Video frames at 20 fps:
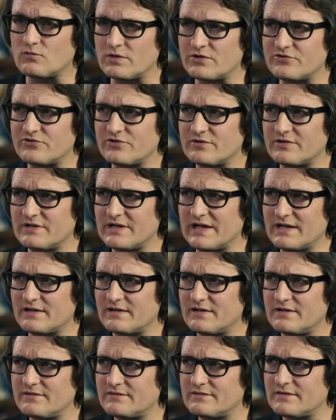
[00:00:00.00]
Richard
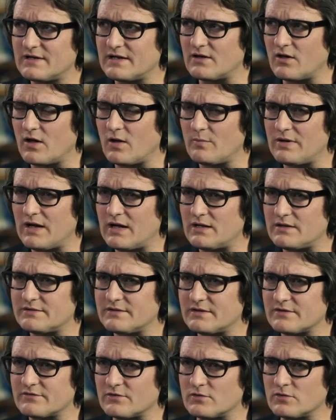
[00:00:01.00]
Daley said all
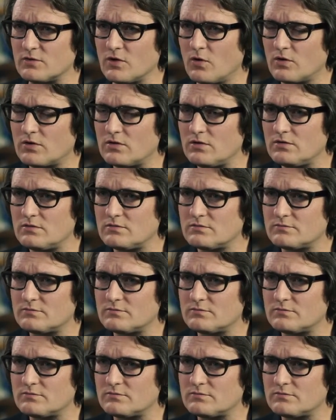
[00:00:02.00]
politics are local.